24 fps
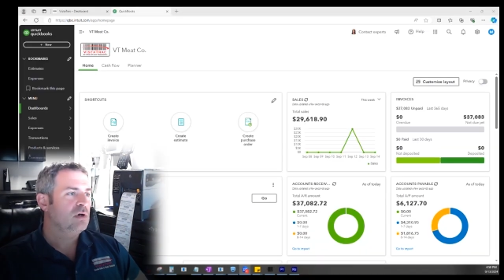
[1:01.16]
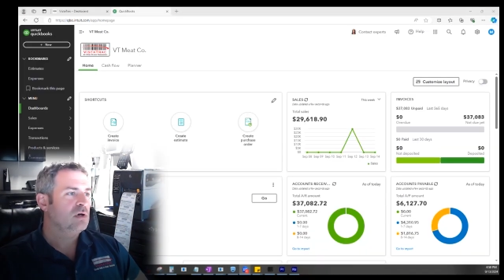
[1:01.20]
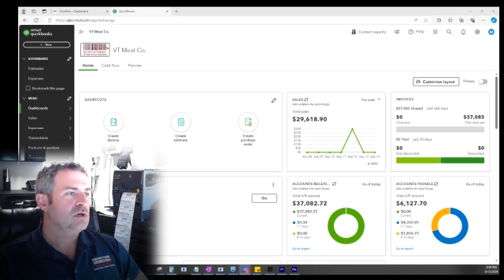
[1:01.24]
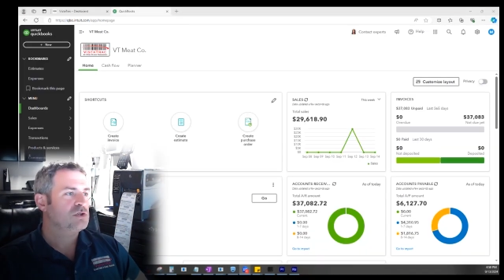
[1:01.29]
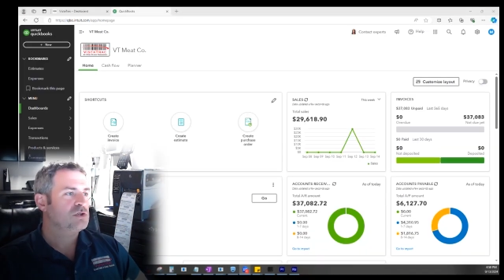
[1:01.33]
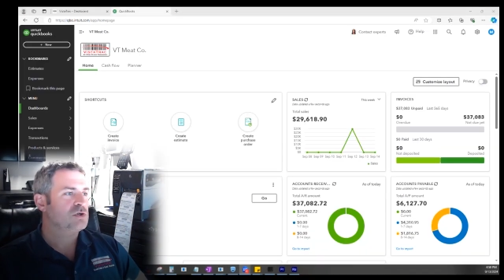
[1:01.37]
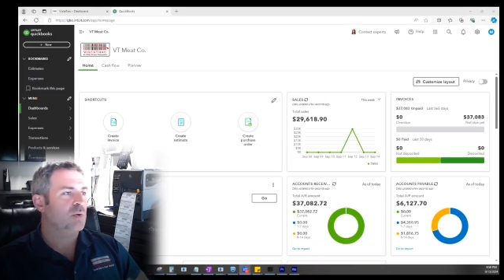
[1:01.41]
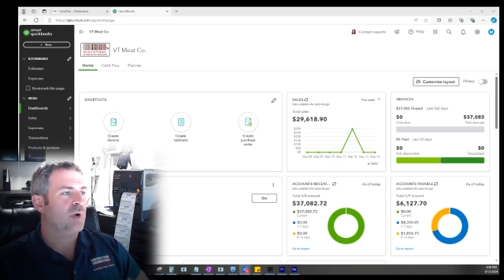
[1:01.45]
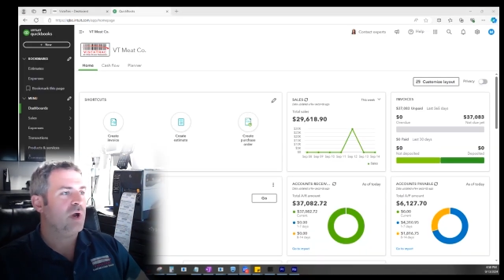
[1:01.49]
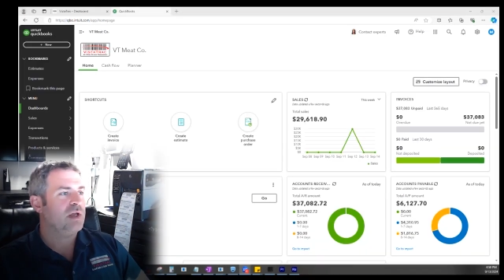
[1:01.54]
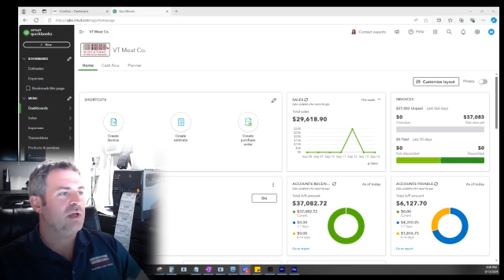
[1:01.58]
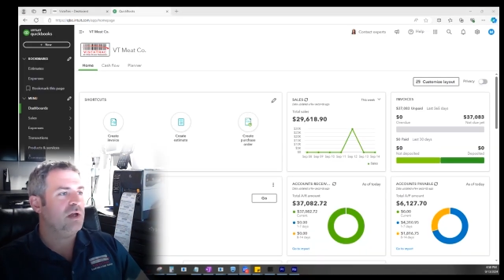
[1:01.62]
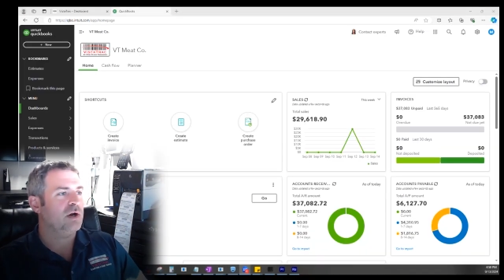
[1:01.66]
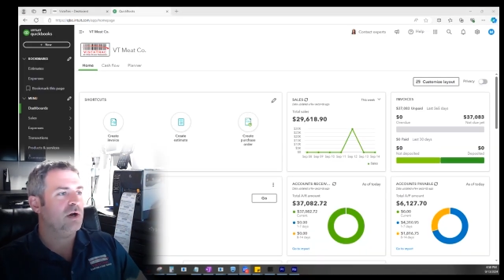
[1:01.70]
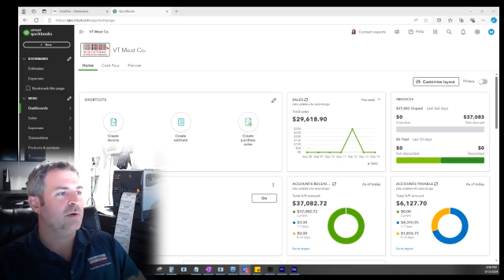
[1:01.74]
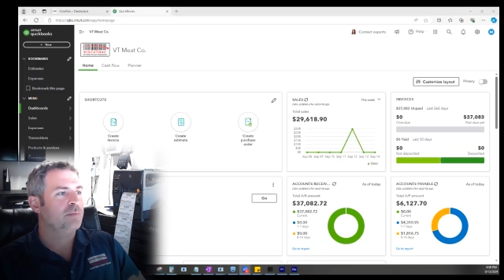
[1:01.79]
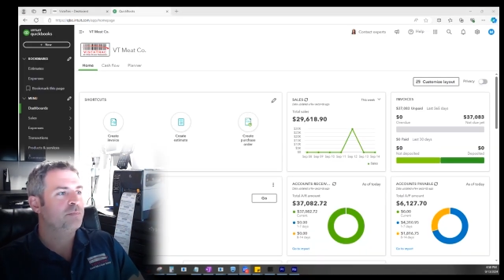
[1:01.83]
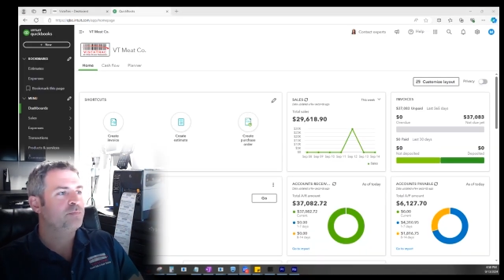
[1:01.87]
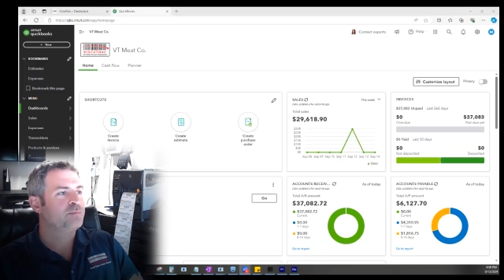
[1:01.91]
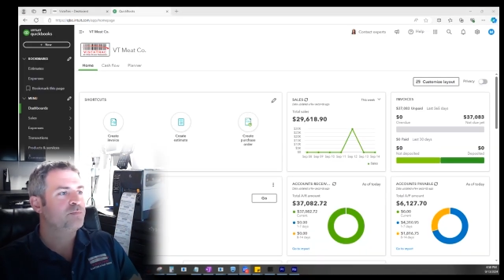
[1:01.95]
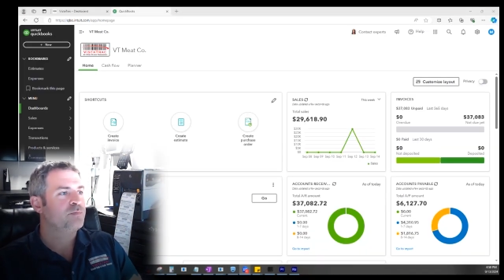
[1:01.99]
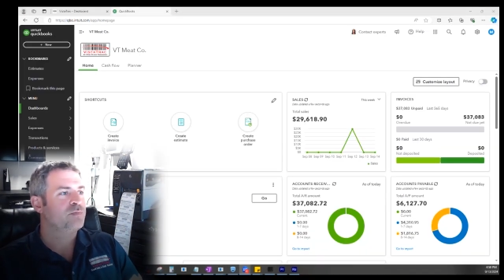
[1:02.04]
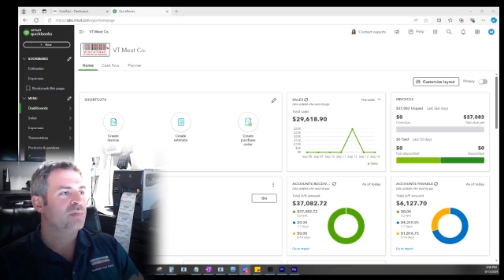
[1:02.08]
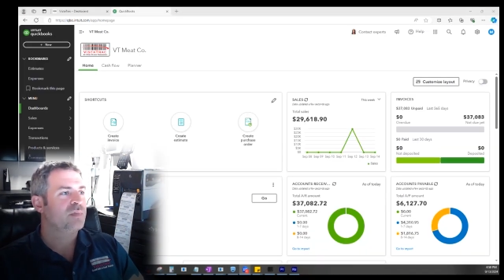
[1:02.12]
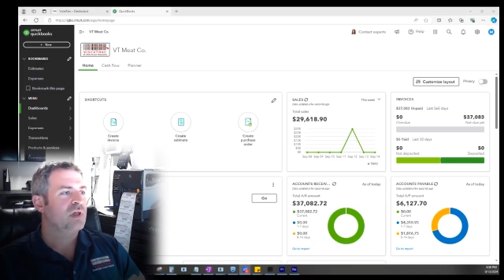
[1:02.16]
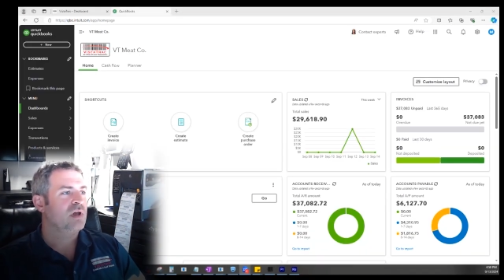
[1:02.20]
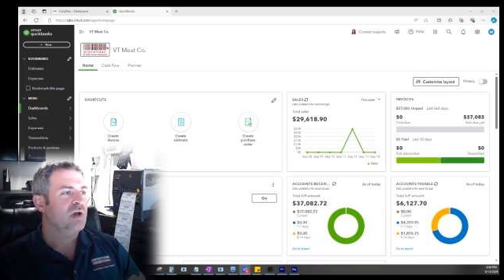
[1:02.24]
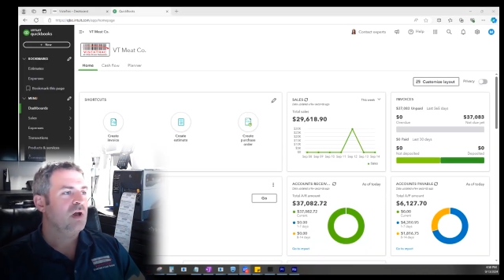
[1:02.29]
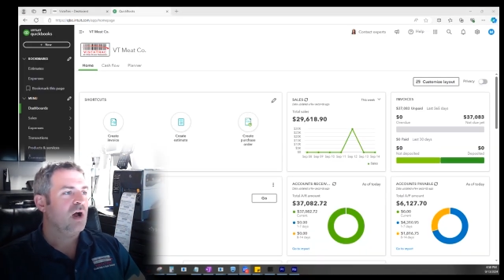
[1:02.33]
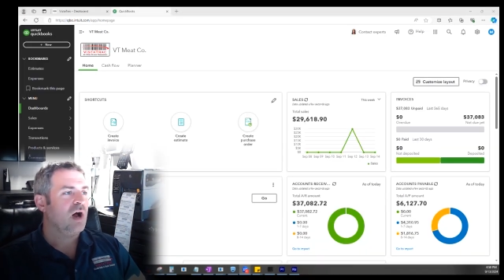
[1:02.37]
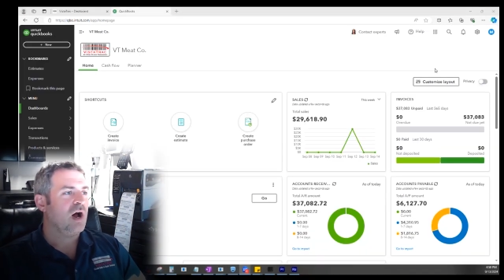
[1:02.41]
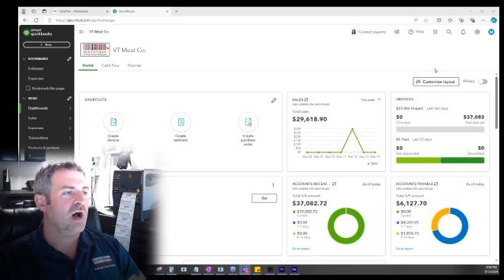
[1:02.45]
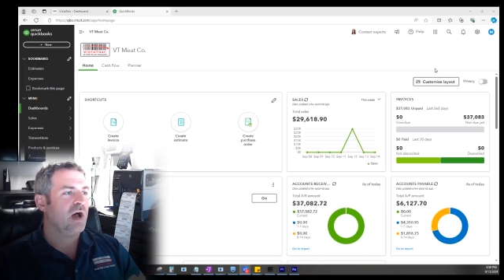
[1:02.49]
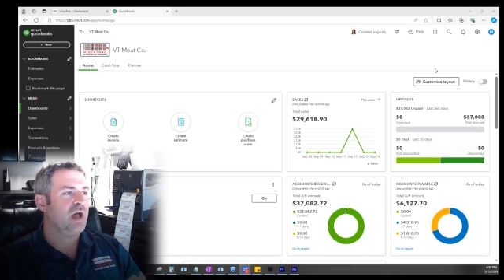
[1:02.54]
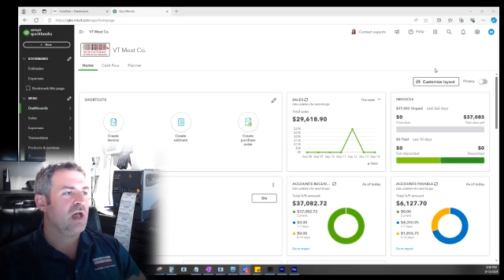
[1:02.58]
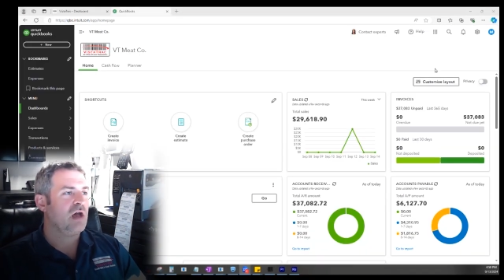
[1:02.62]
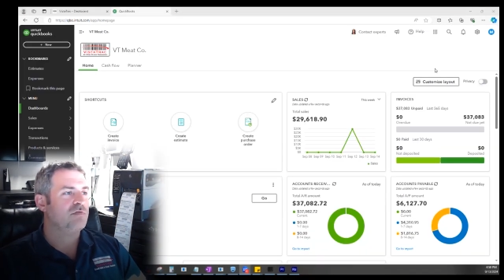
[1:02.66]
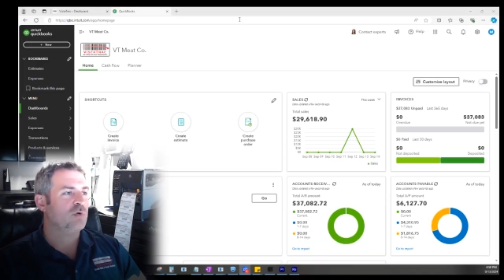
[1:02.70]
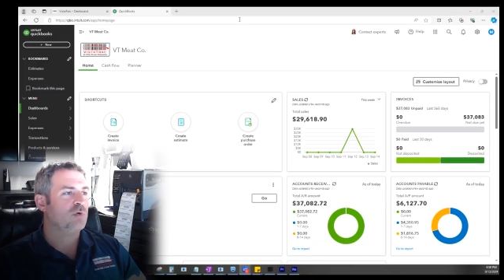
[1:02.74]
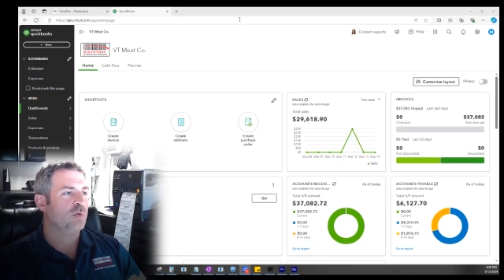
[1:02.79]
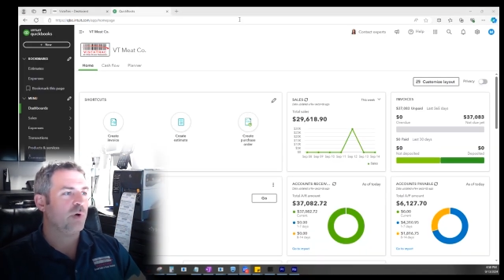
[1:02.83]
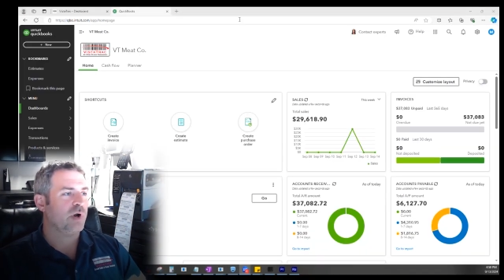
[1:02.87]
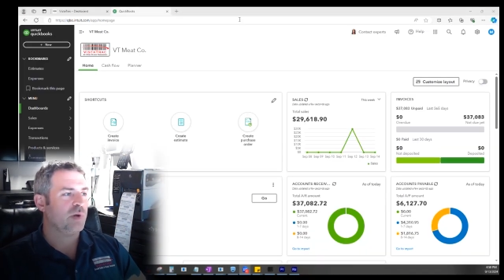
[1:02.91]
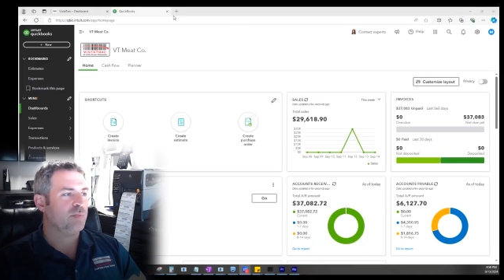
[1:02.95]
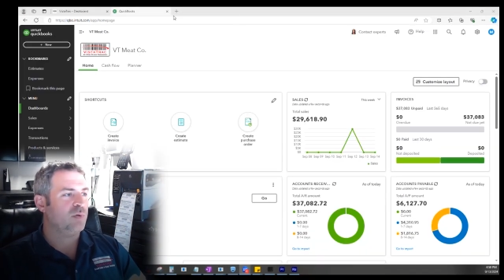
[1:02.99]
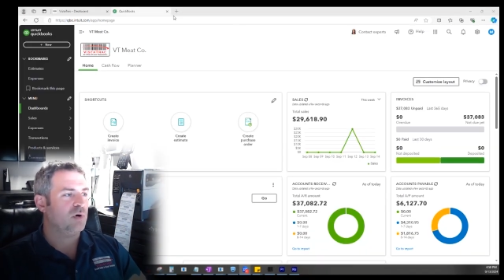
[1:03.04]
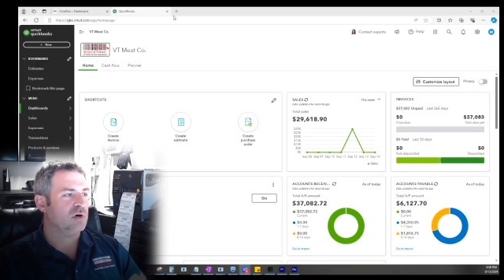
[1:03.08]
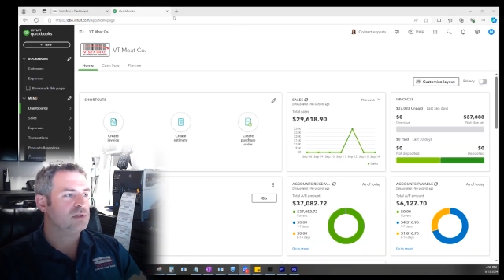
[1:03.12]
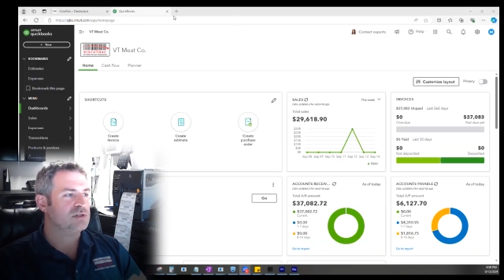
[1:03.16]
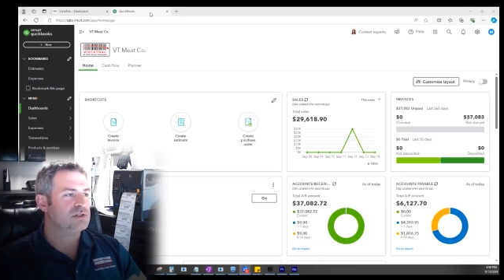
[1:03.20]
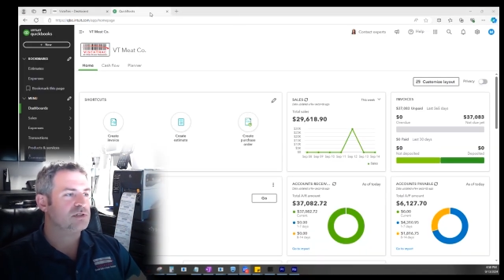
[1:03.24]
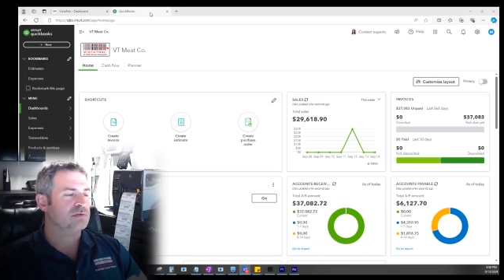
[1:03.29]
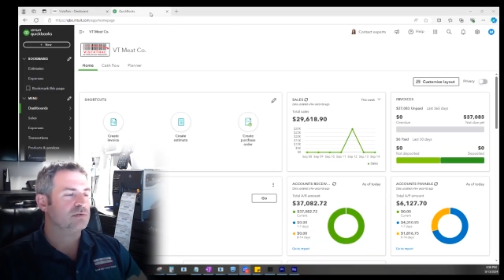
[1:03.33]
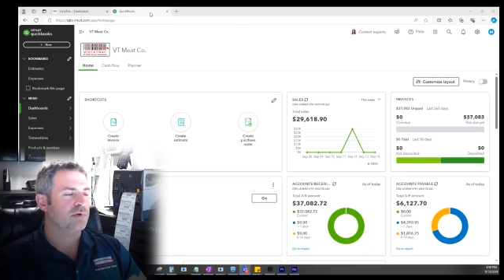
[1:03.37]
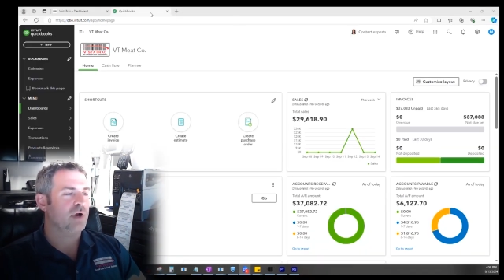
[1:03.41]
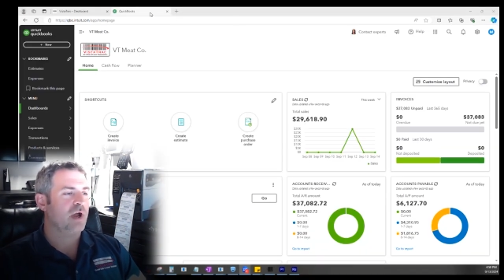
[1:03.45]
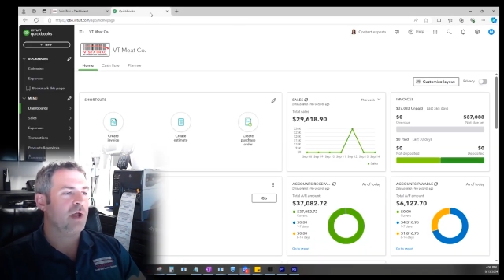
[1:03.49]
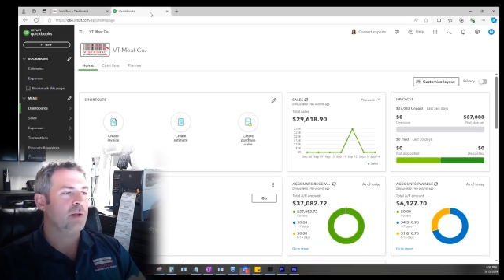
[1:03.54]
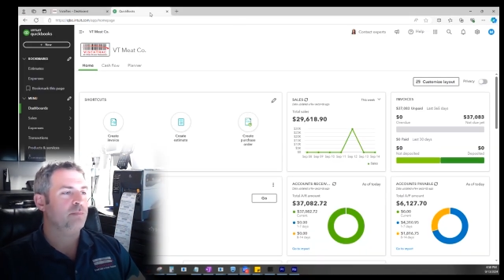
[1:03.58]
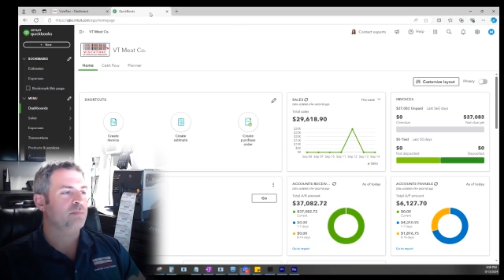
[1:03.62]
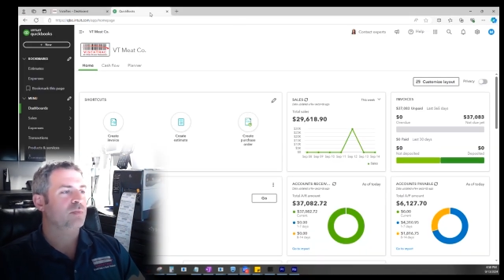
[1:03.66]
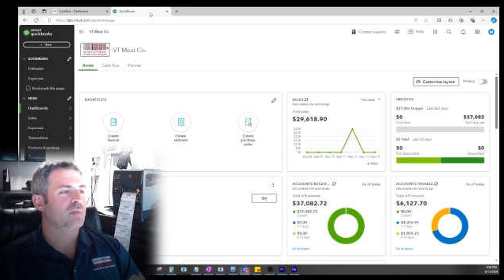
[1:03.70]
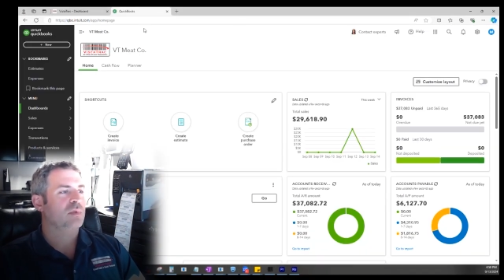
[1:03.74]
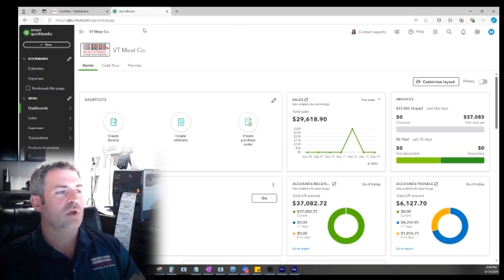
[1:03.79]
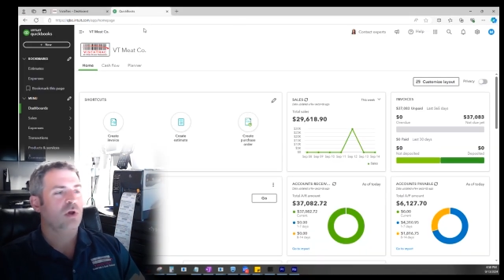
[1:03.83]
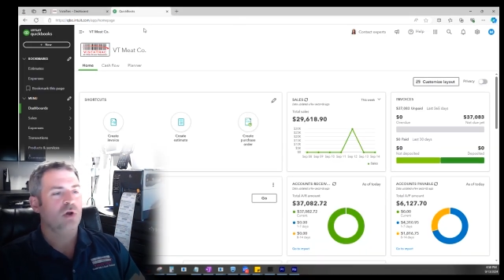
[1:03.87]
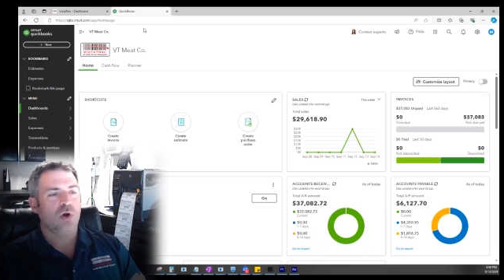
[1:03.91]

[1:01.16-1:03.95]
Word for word: So right here, I have QuickBooks, right?